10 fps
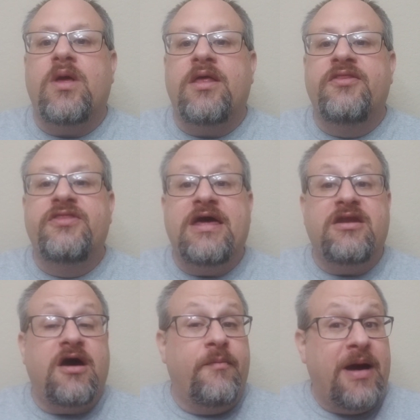
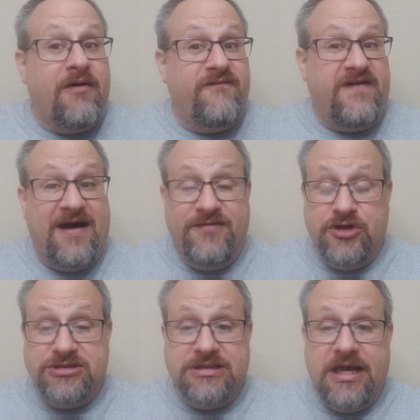then about 5
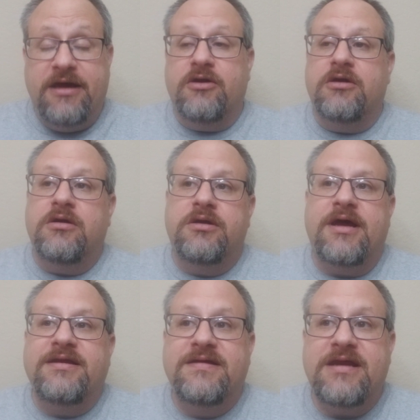years later,
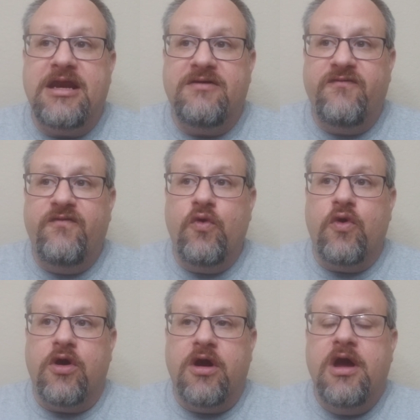
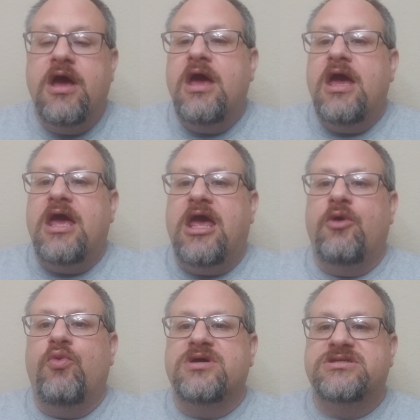1984,
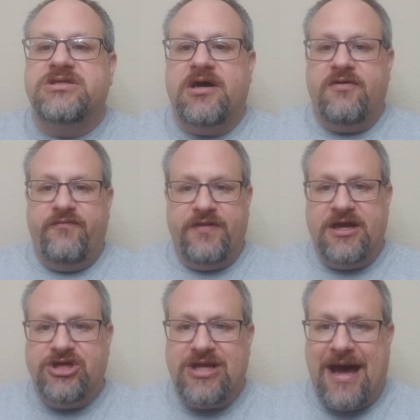it was
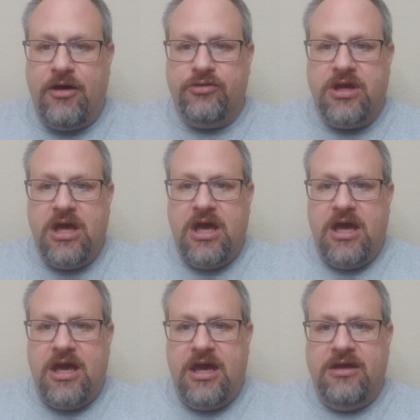fleshed out
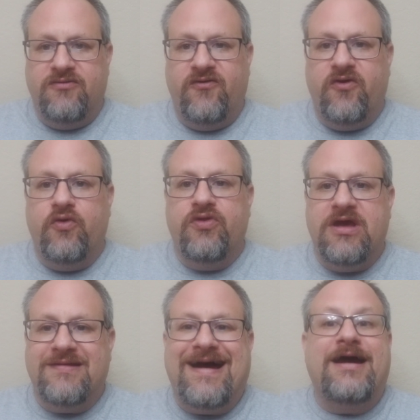into
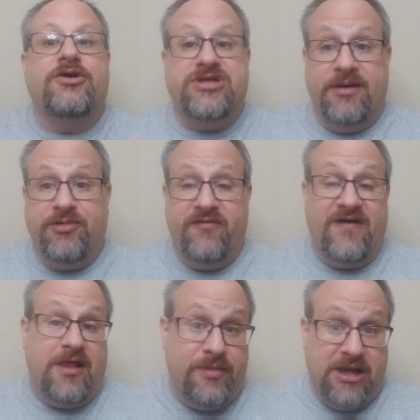the entire Temple of
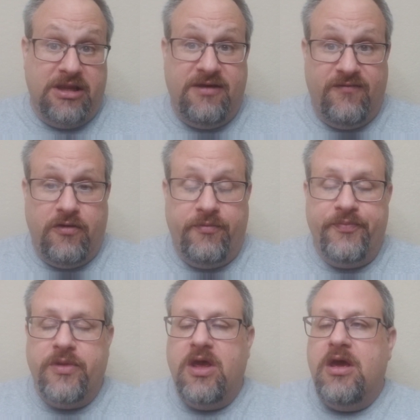Elemental Evil
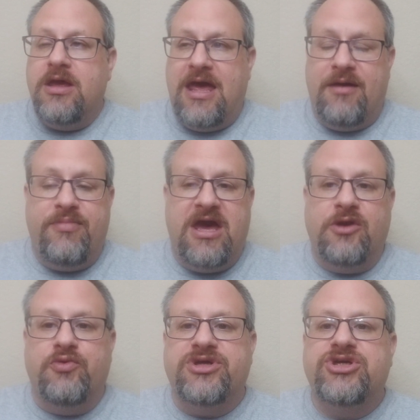
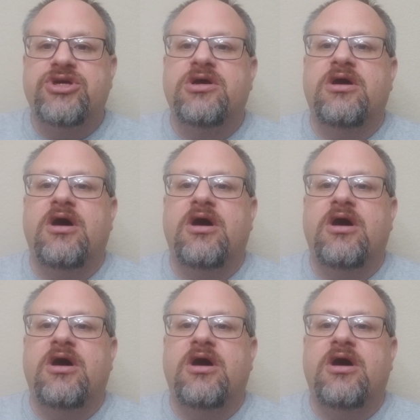campaign, which